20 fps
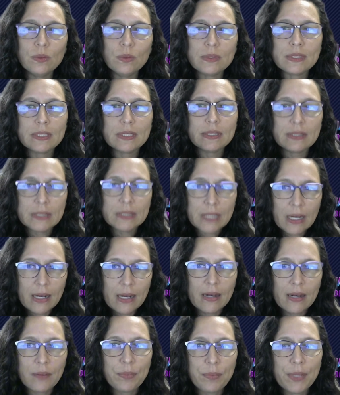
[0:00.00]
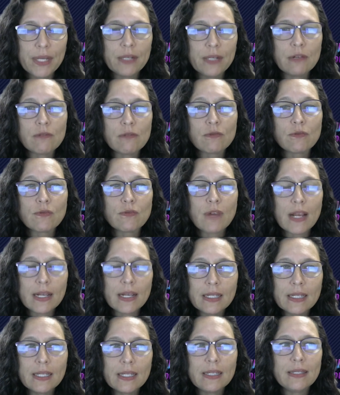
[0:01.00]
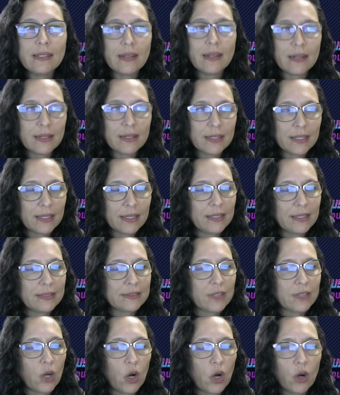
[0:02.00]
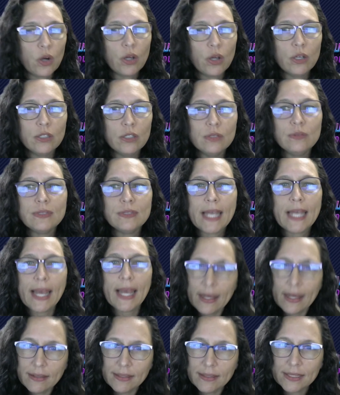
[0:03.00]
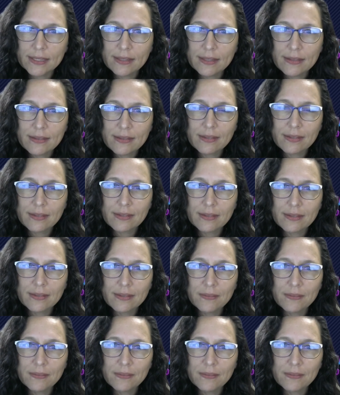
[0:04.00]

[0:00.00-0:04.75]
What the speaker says: stop and recognize our own talents,